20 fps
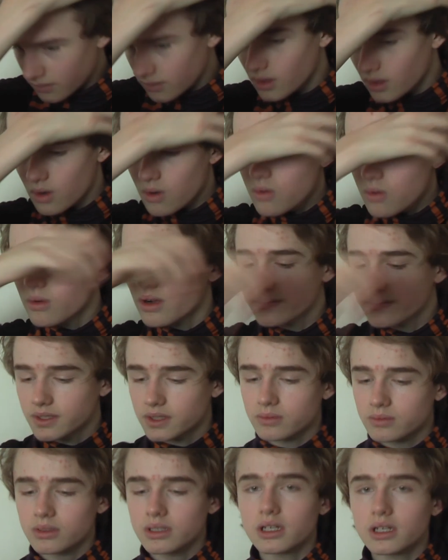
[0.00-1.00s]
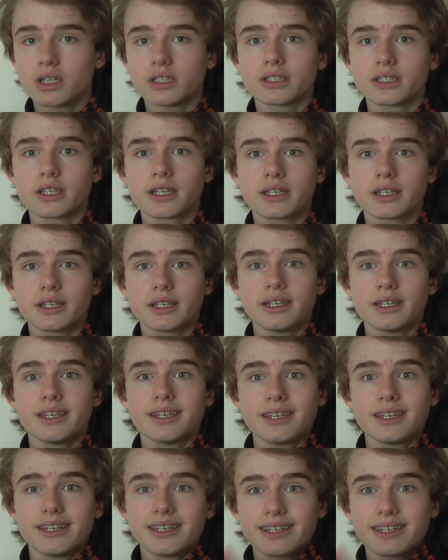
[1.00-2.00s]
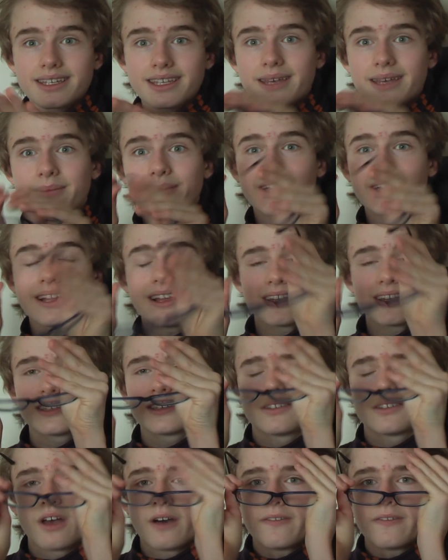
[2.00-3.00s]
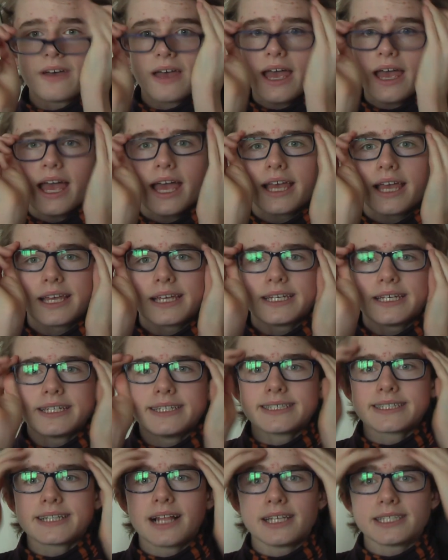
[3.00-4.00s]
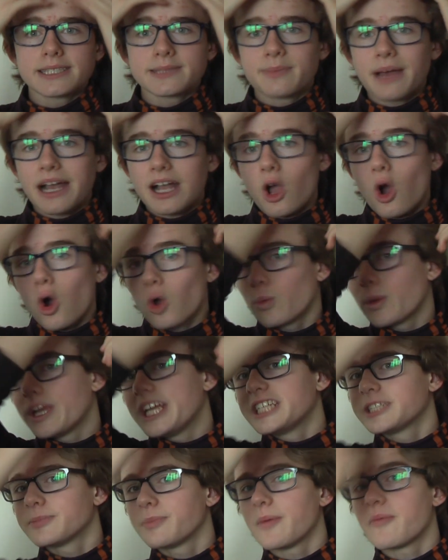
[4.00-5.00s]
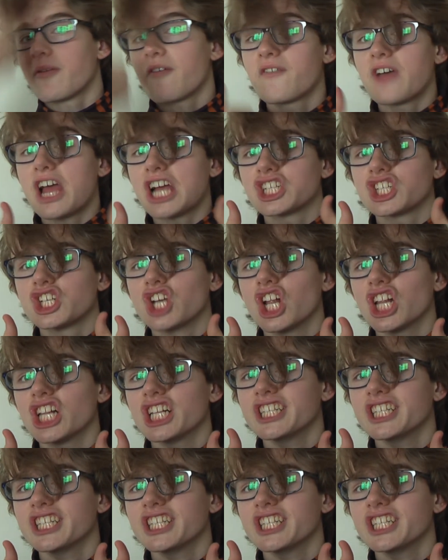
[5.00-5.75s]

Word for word: Ooh, I've just realised I kept my glasses off. Glasses back on, we need to be professional.